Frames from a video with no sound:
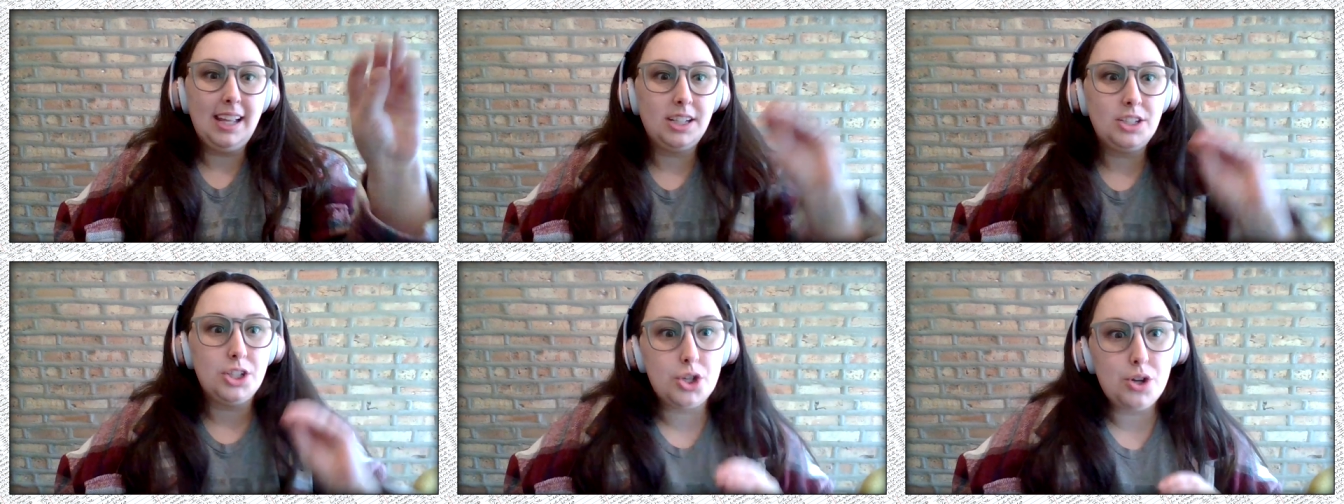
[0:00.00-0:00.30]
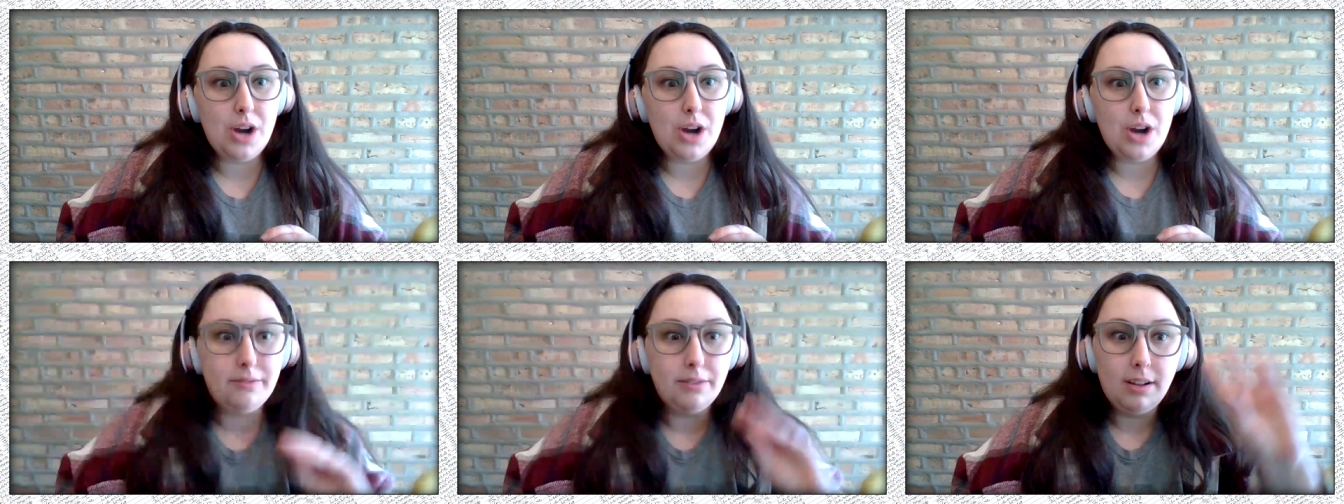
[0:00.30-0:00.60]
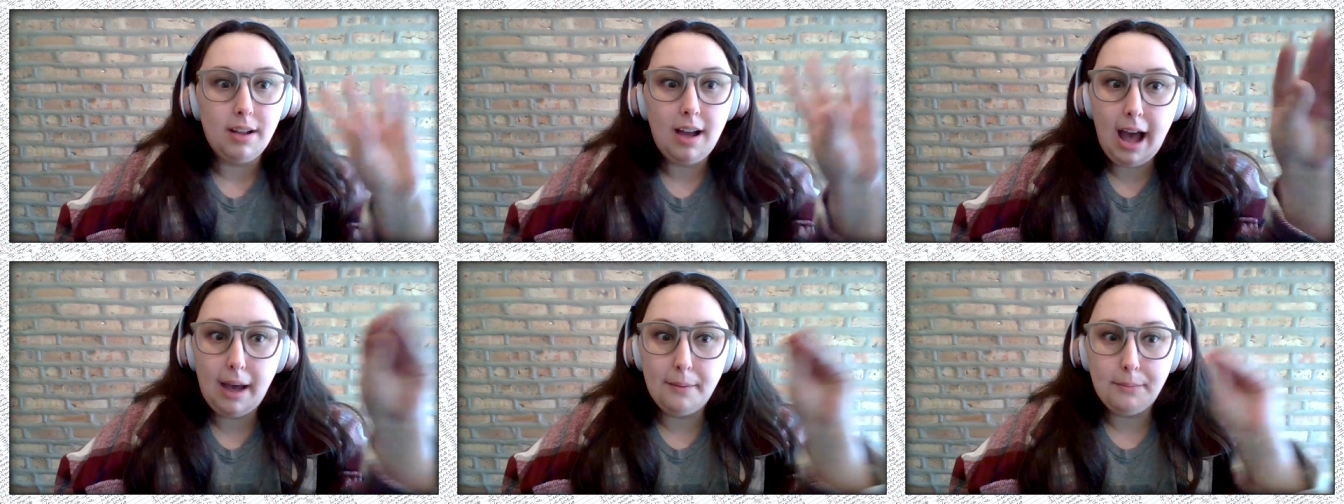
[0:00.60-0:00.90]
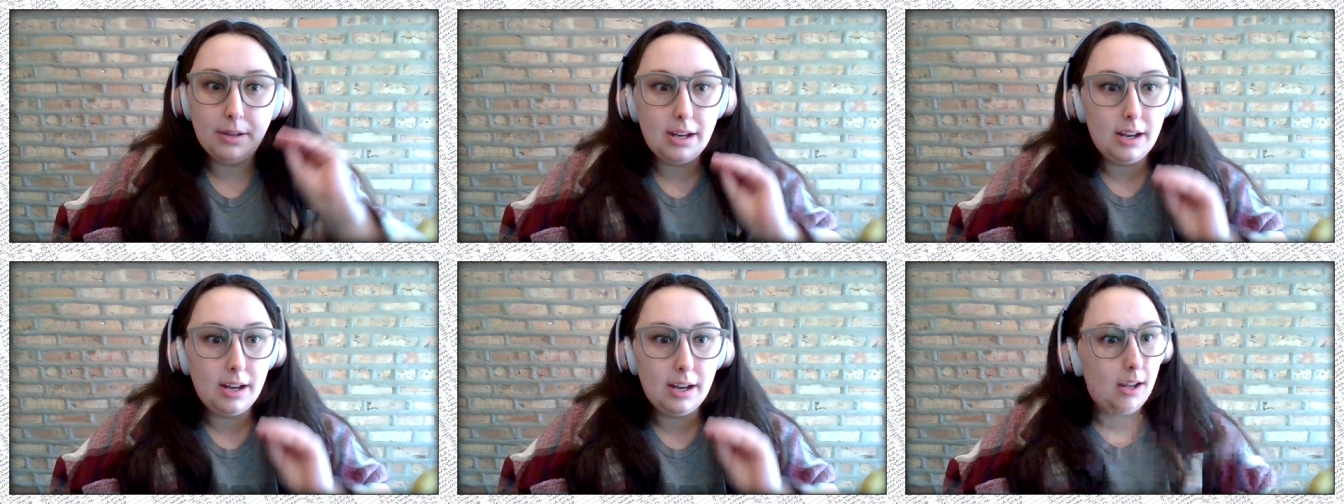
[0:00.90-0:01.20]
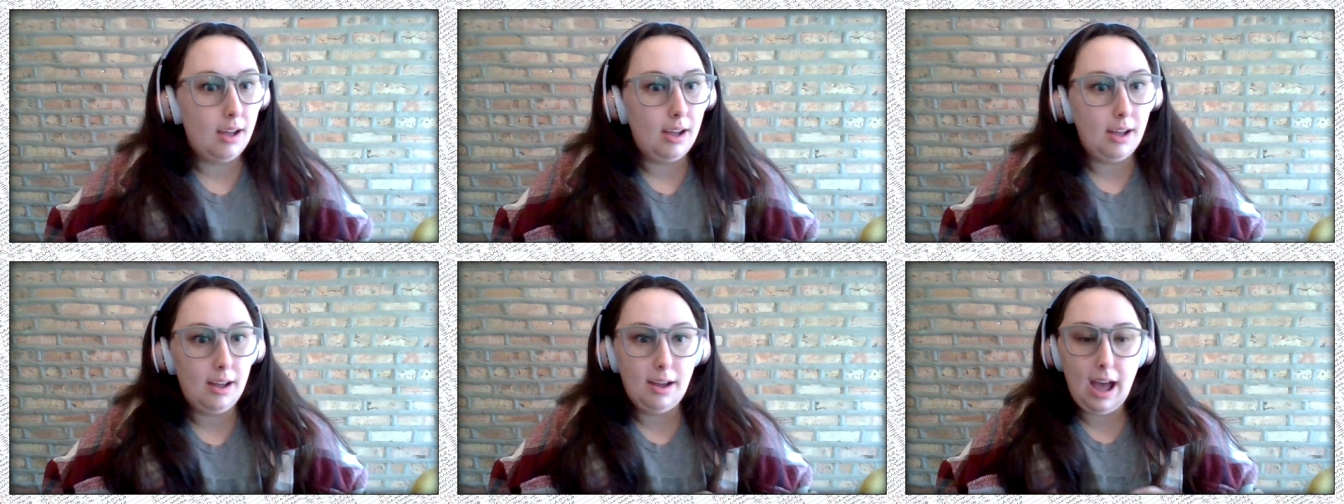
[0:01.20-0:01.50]
i like to travel i'm
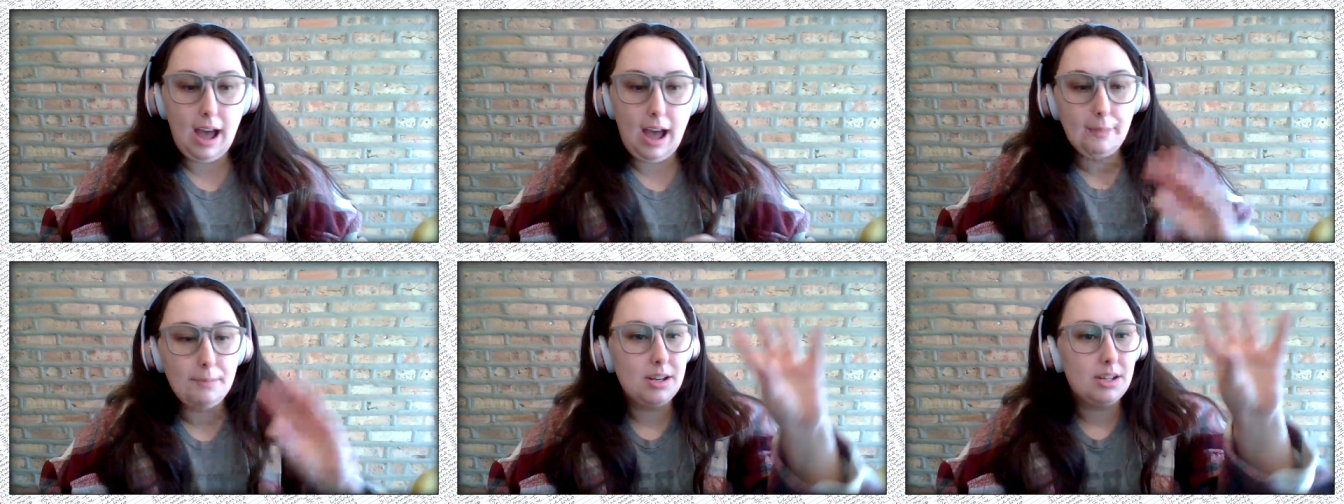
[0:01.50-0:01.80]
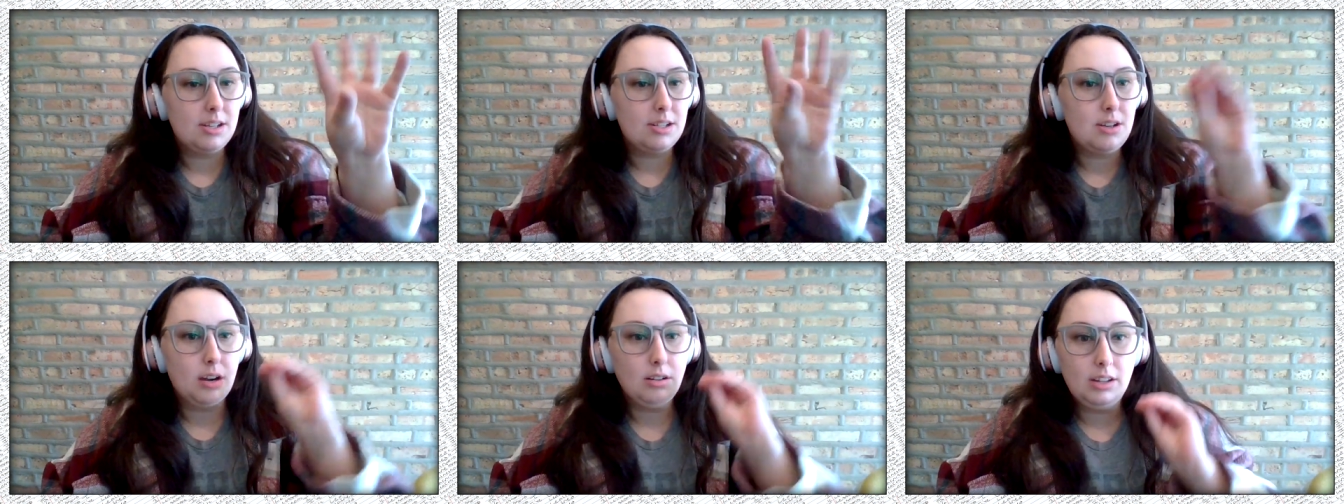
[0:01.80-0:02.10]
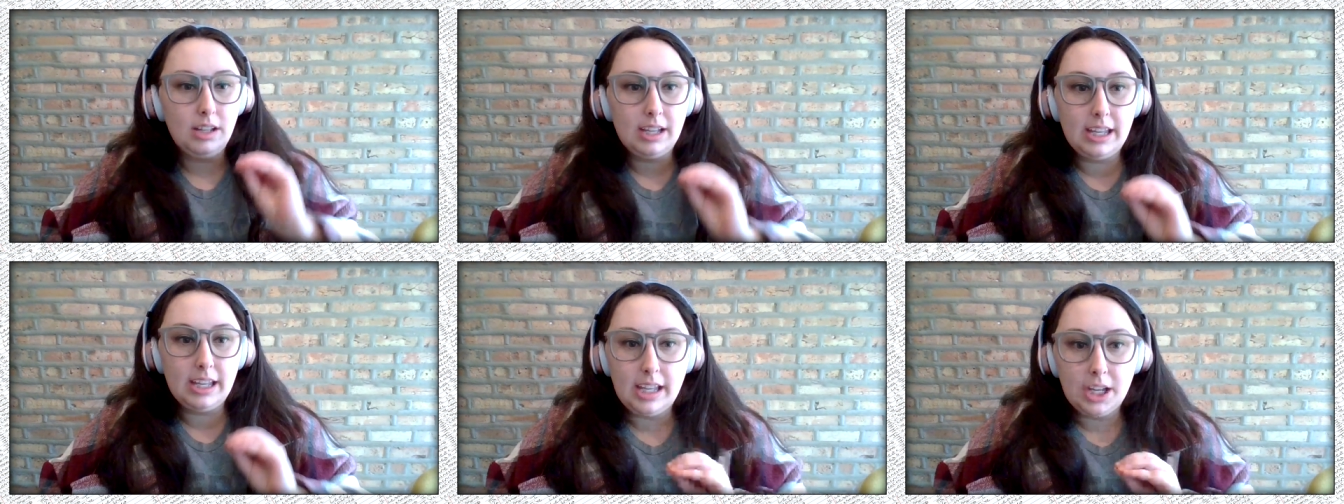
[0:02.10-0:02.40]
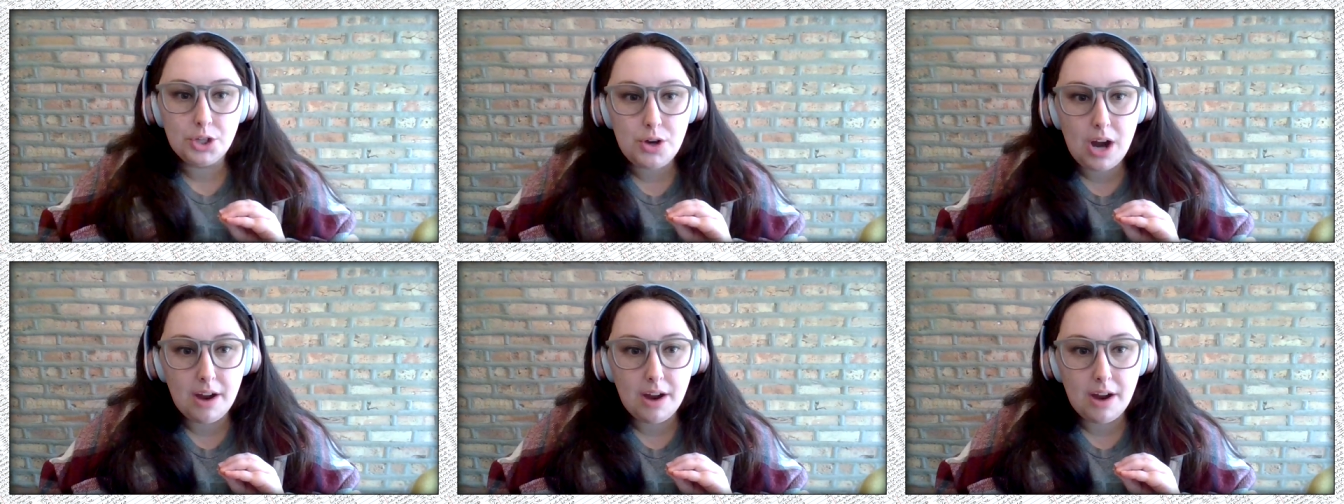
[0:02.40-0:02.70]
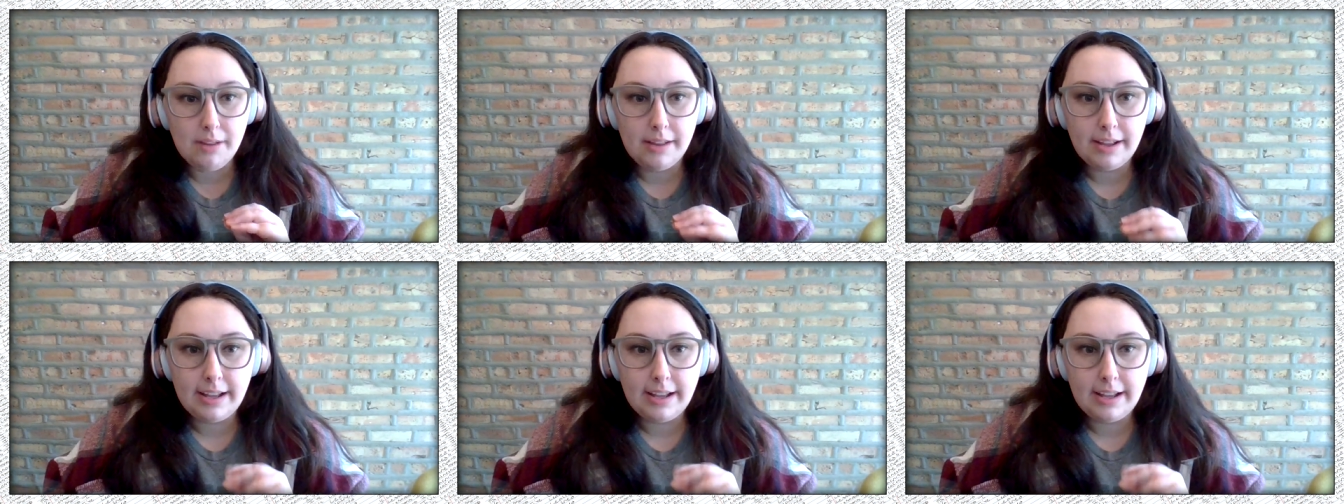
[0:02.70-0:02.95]
gonna i'm gonna start looking at travel